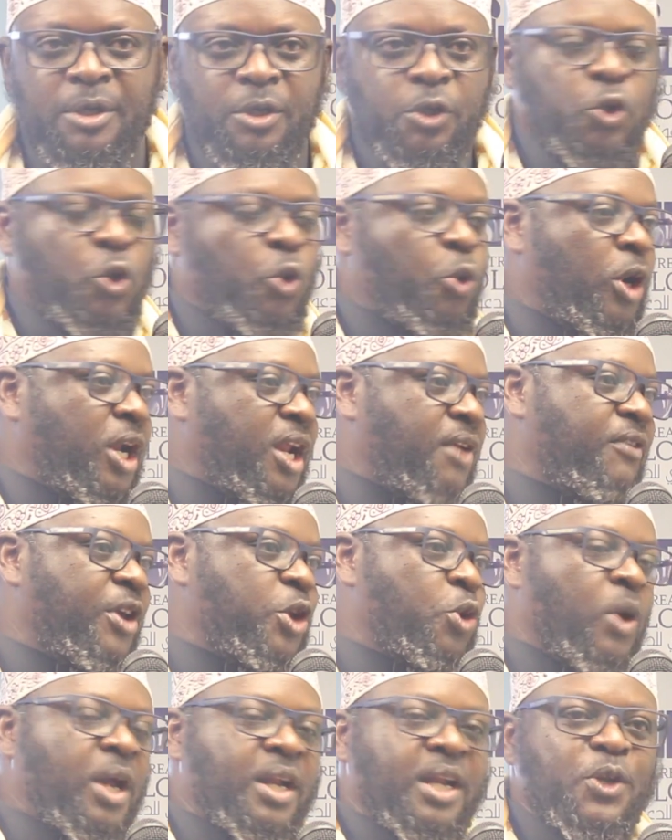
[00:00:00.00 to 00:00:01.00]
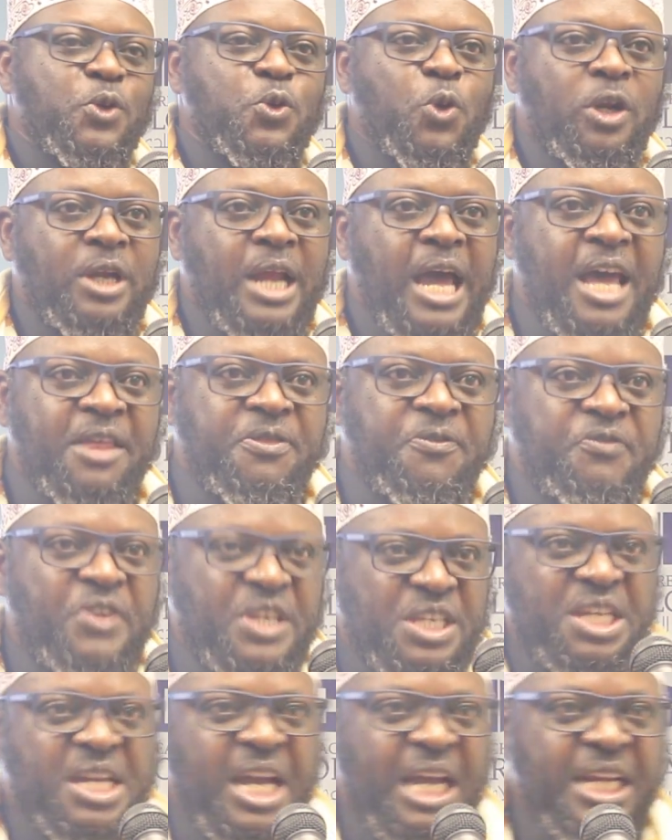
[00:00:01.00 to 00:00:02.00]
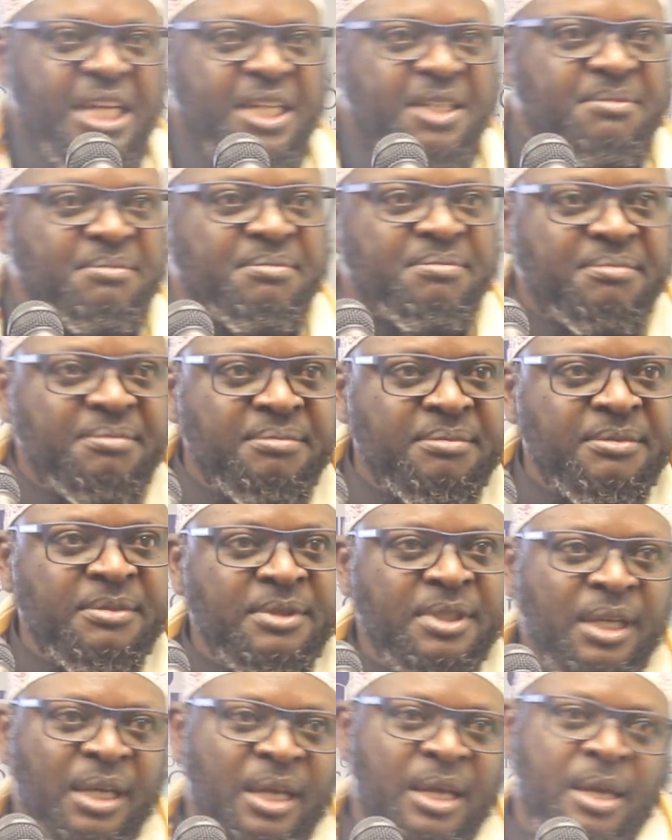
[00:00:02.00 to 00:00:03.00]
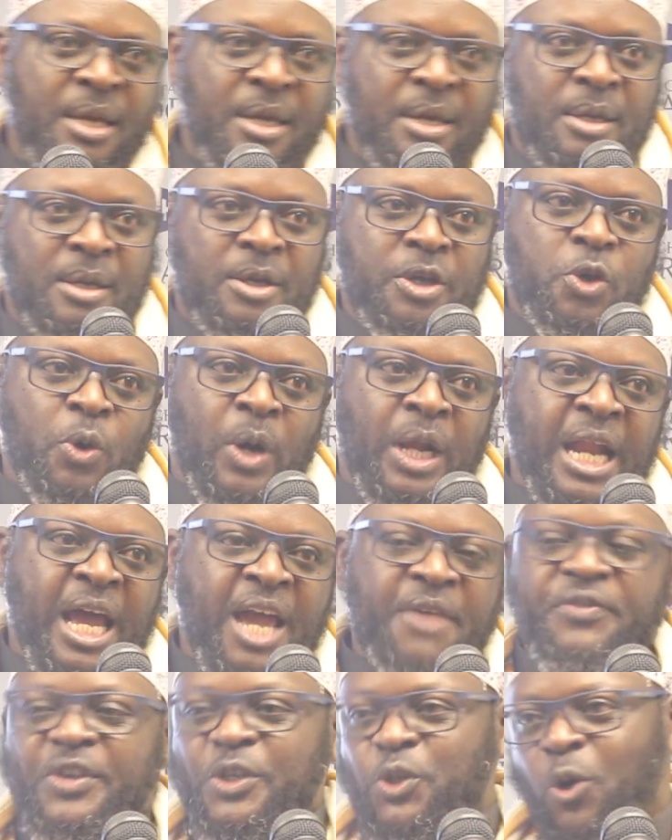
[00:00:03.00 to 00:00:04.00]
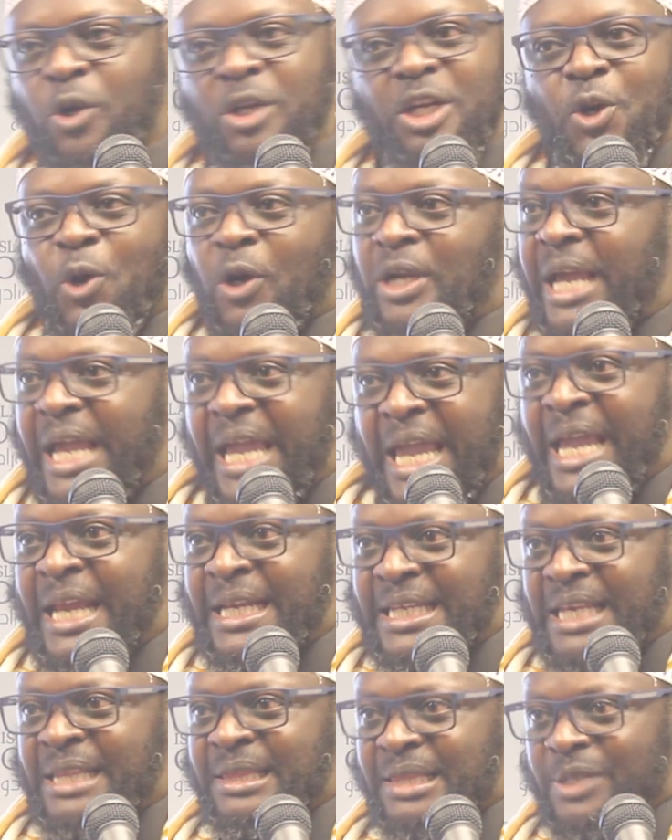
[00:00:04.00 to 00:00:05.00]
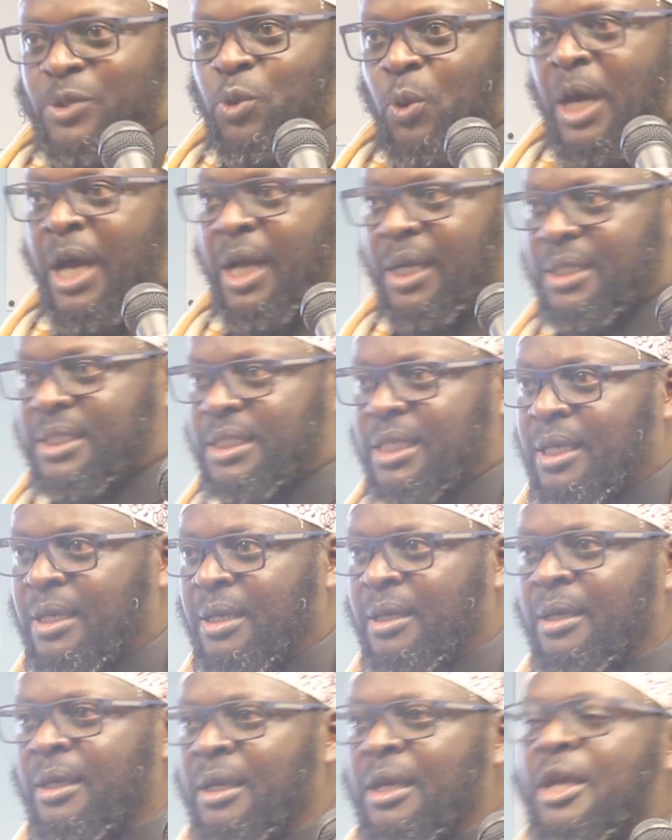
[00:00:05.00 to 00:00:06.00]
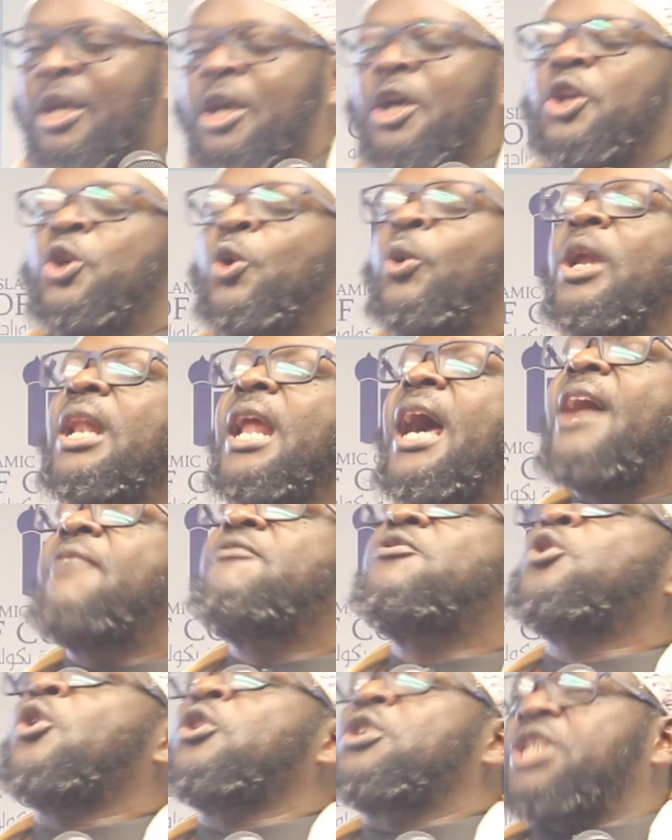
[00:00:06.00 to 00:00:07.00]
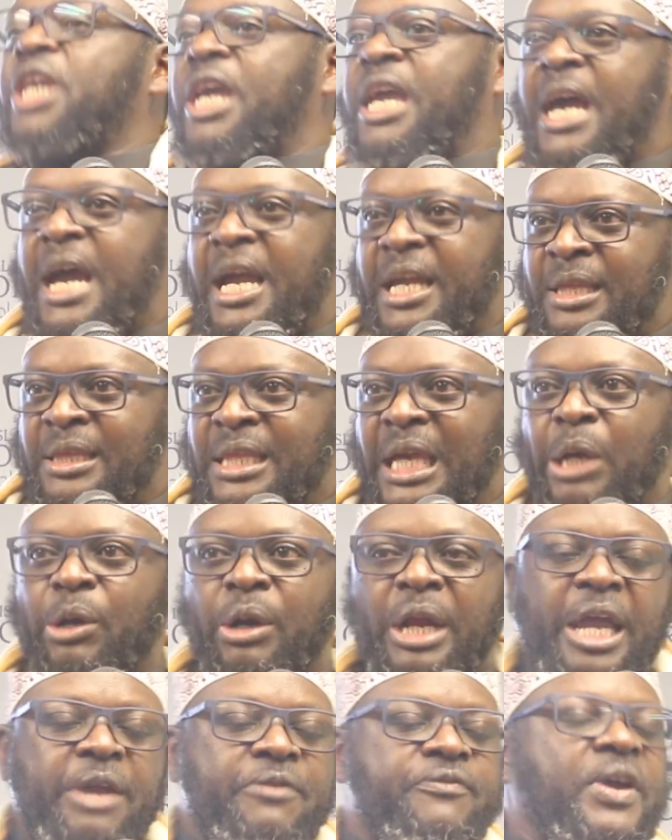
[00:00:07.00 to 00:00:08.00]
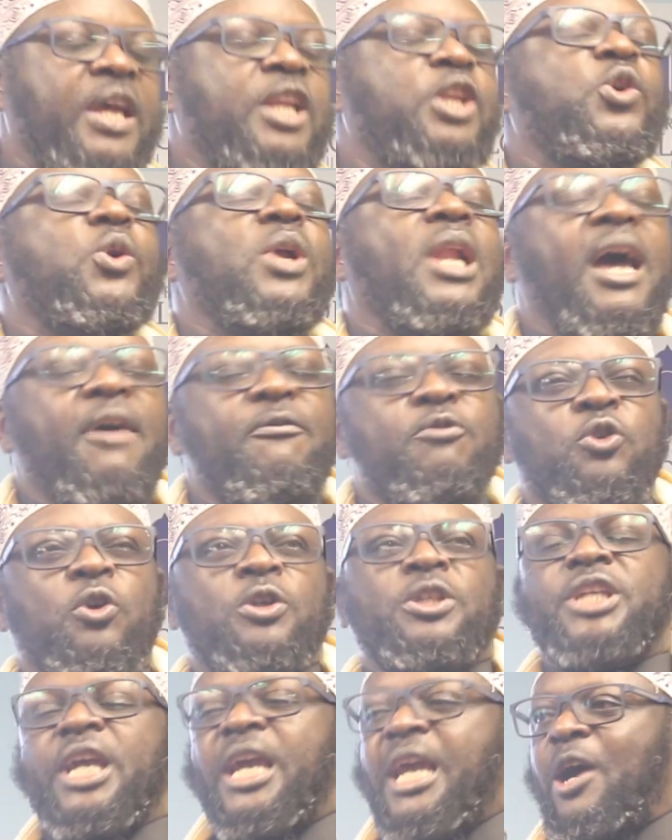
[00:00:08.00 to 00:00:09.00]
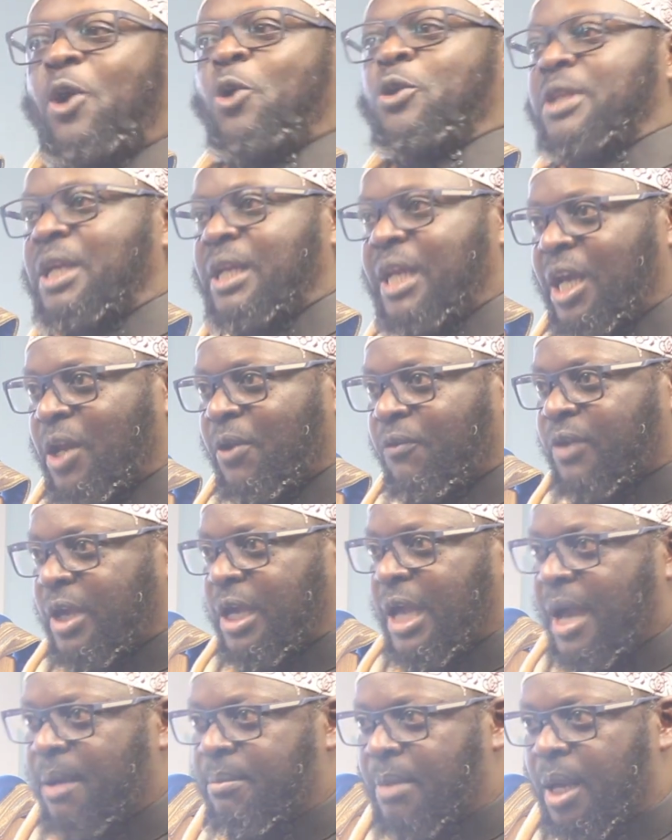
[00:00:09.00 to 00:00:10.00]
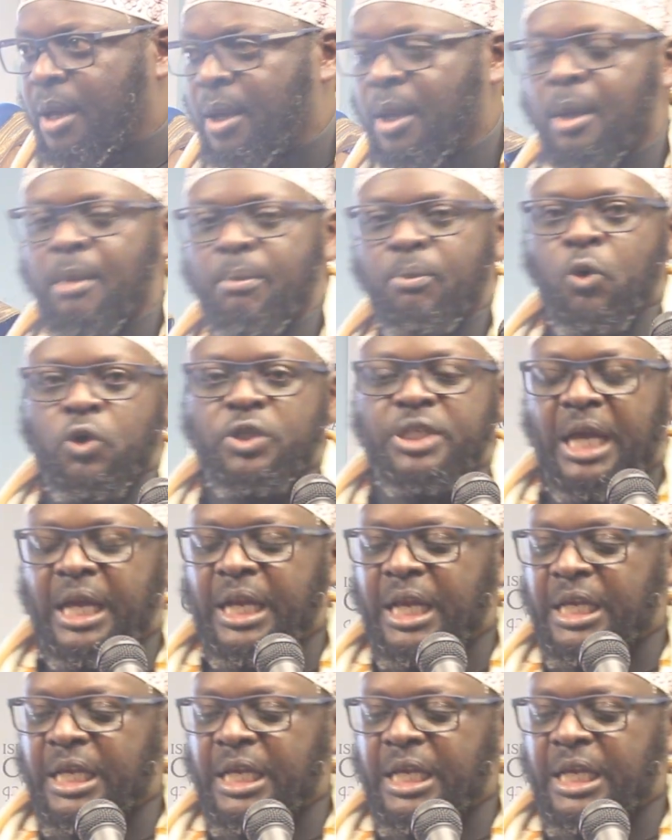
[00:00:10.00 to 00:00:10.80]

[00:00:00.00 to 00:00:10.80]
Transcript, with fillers: Do whatever you want to do on earth physically. Your life is only going to end in this world. You will have no share in the grave and you will have no share on the day of qiyam. Musa